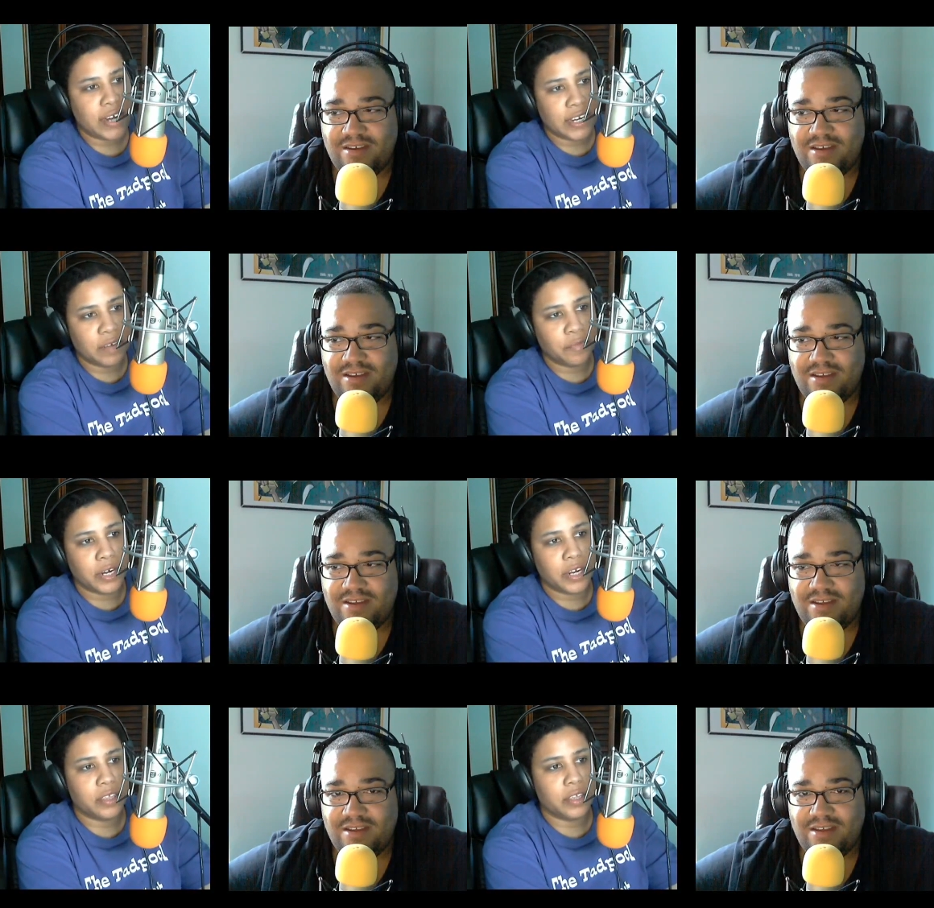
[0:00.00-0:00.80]
Speaker 1: it and put
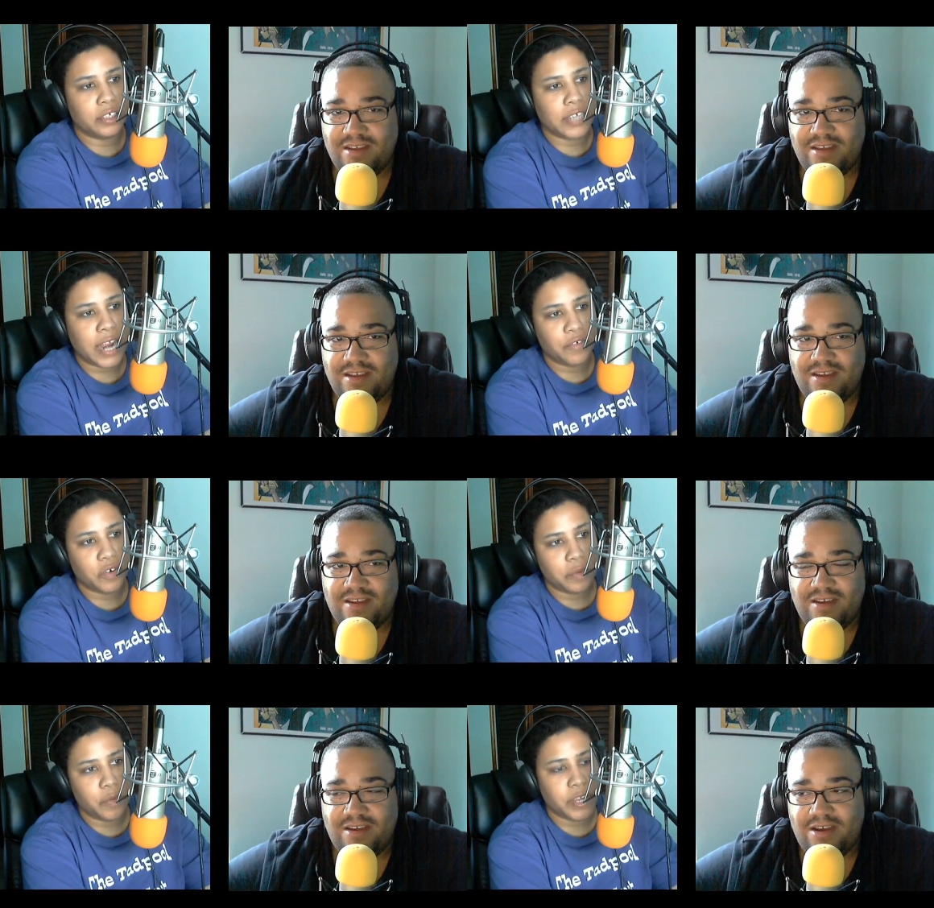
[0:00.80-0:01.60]
it in the chat
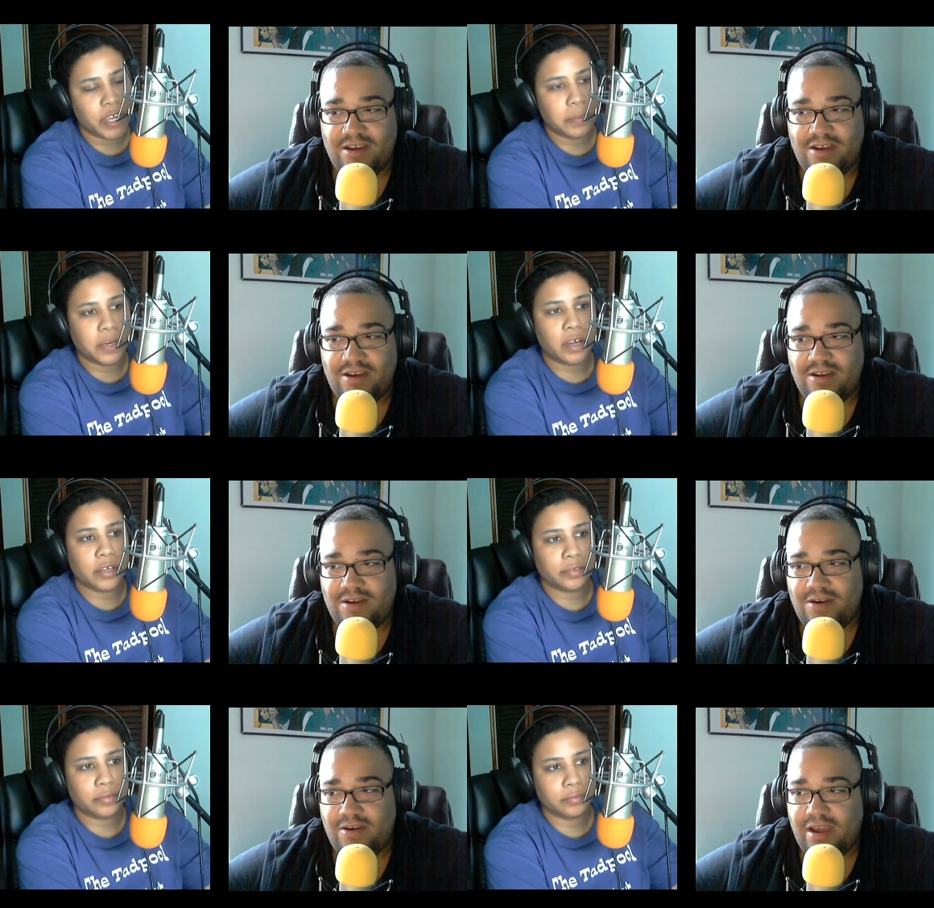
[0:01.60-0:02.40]
room, and we can keep
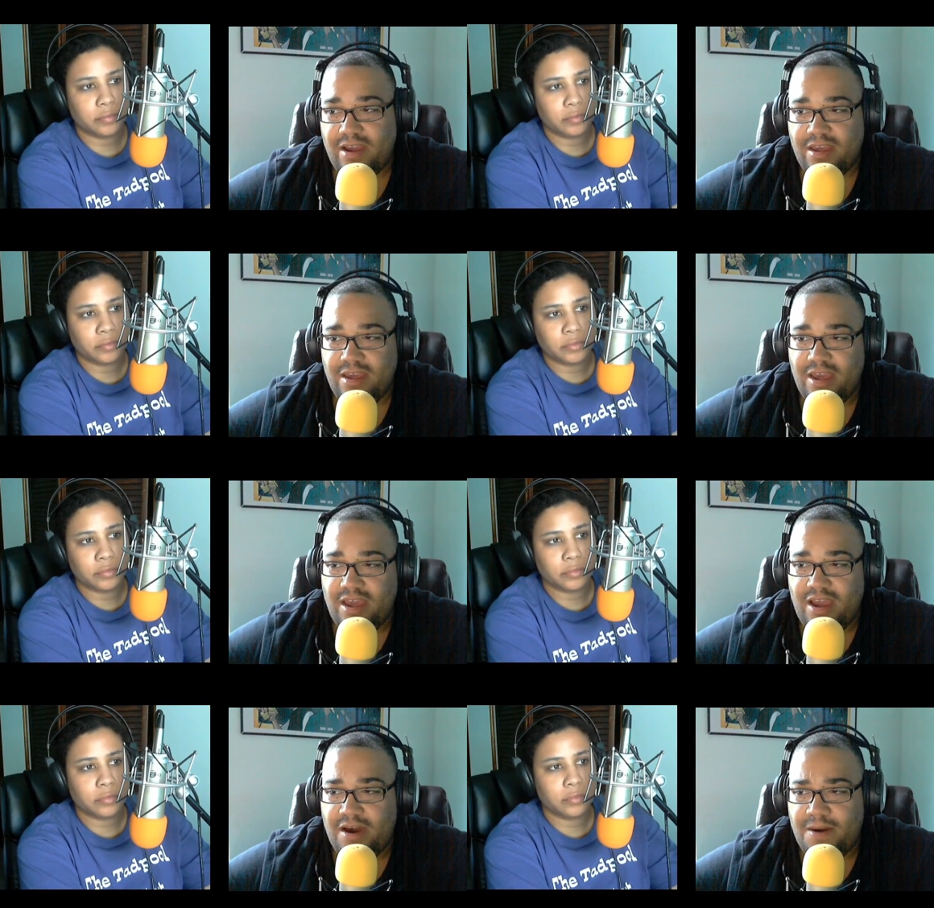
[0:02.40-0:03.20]
talking.
Speaker 2: Okay.
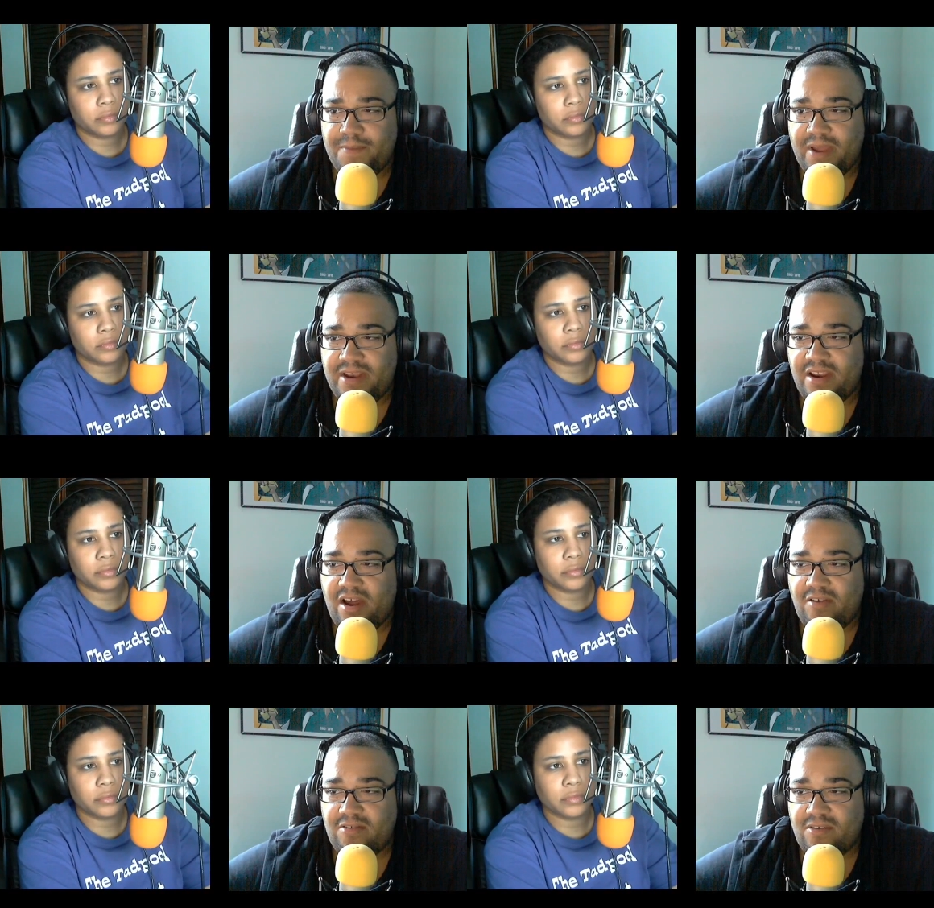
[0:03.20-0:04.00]
Um. And then
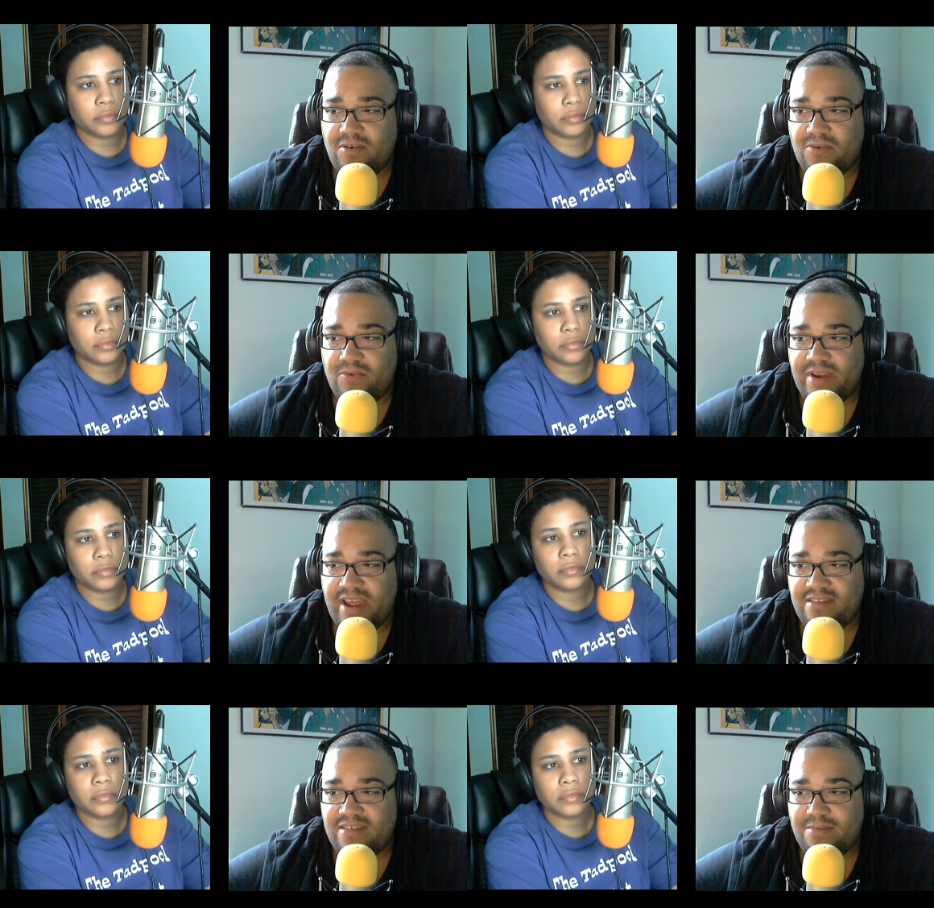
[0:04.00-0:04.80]
also, Renee
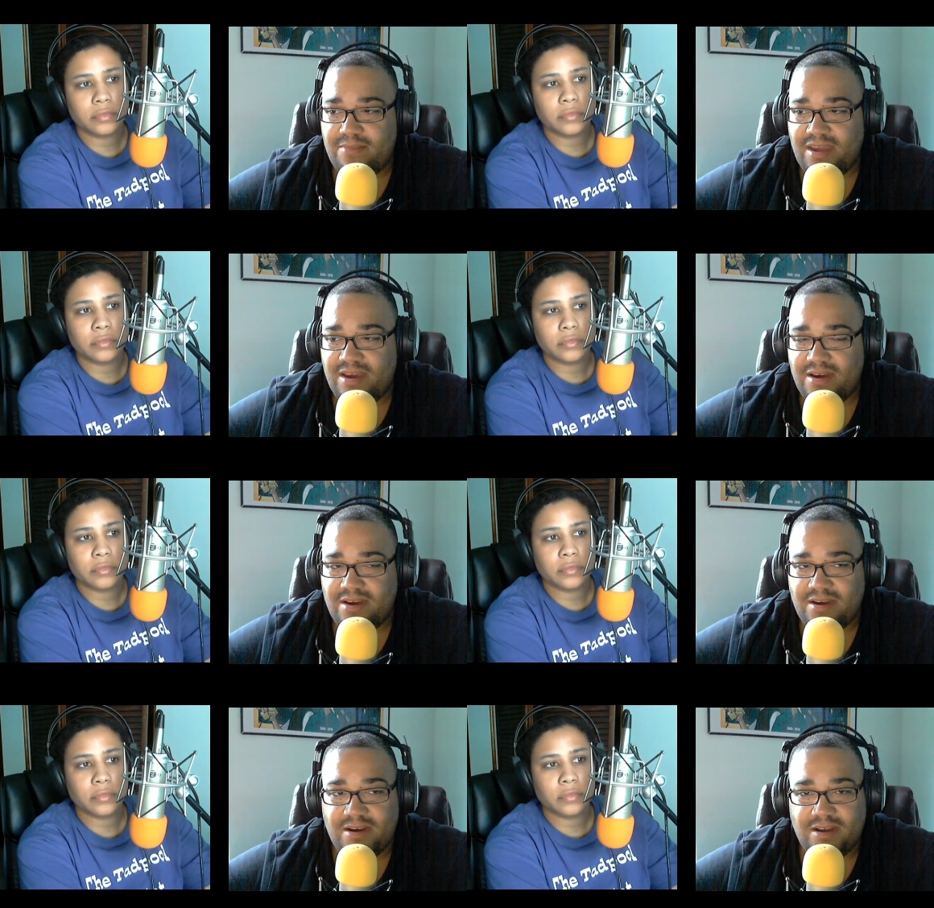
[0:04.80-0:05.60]
sent me a
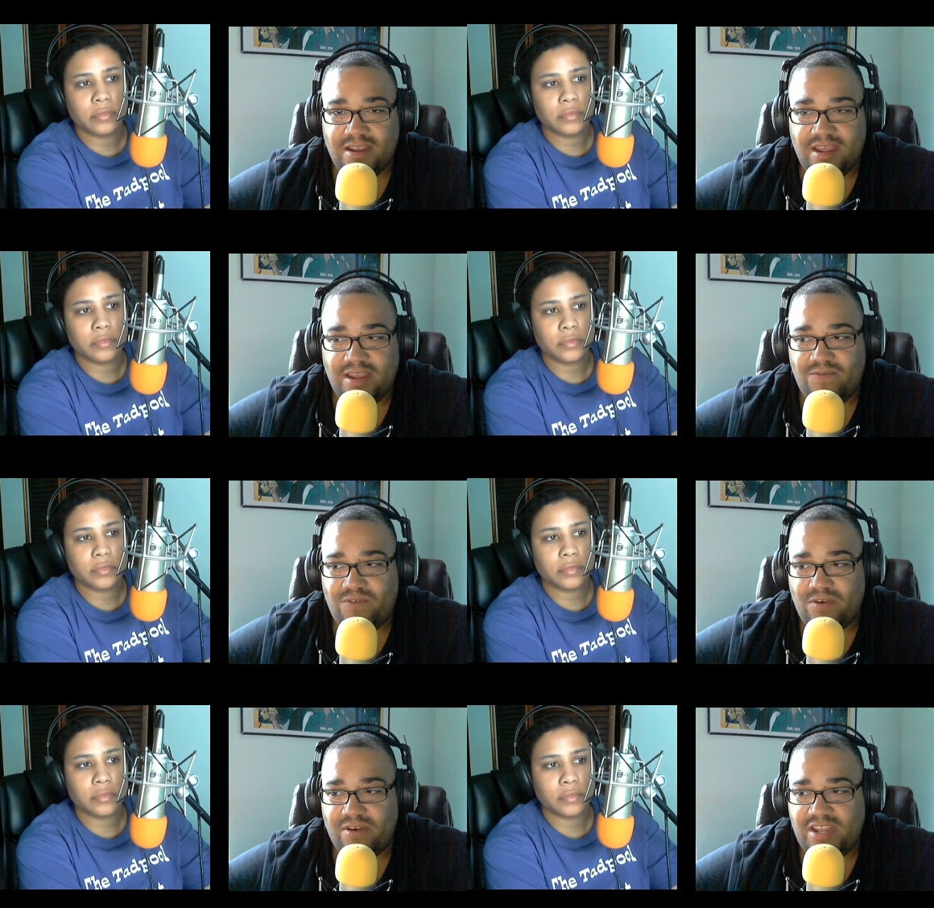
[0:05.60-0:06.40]
a link
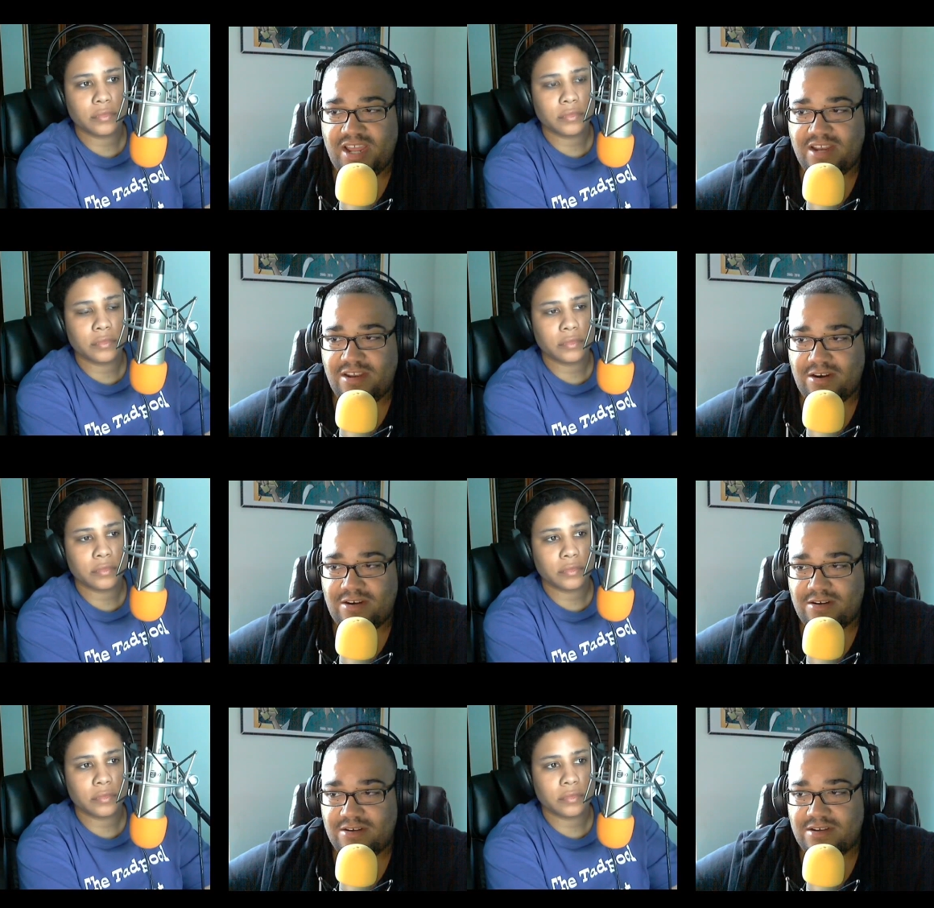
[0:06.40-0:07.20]
for a TED
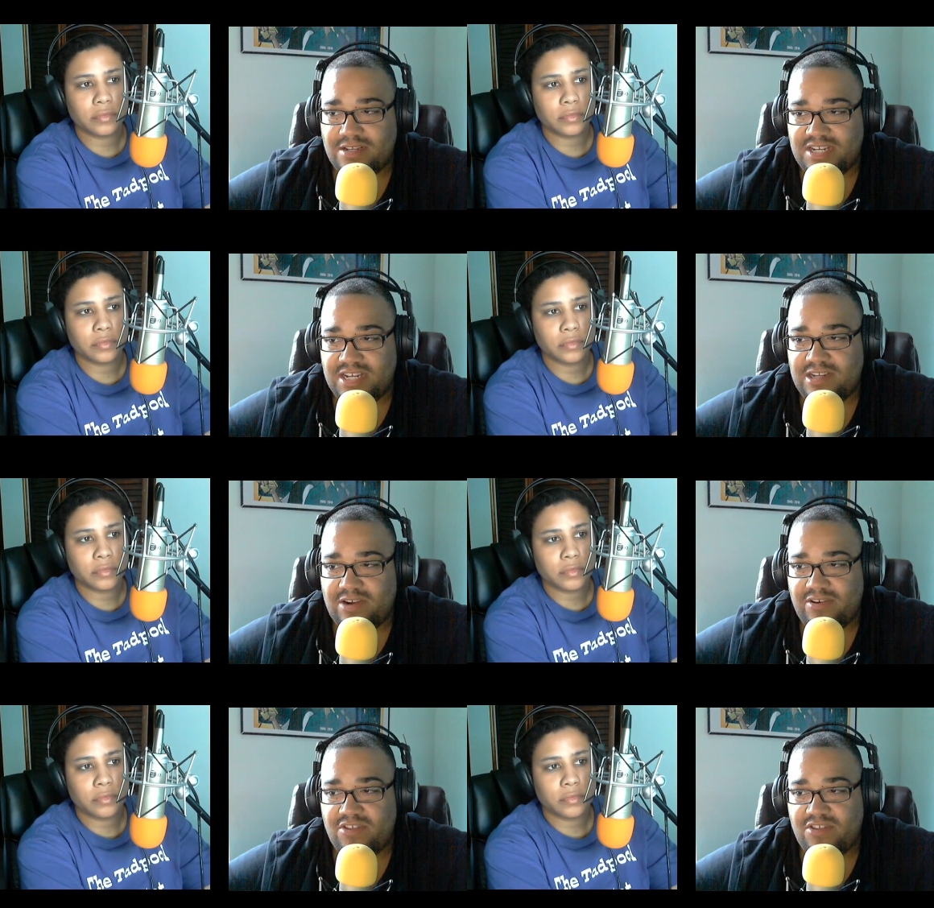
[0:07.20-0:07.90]
Talk, a TED Talk that she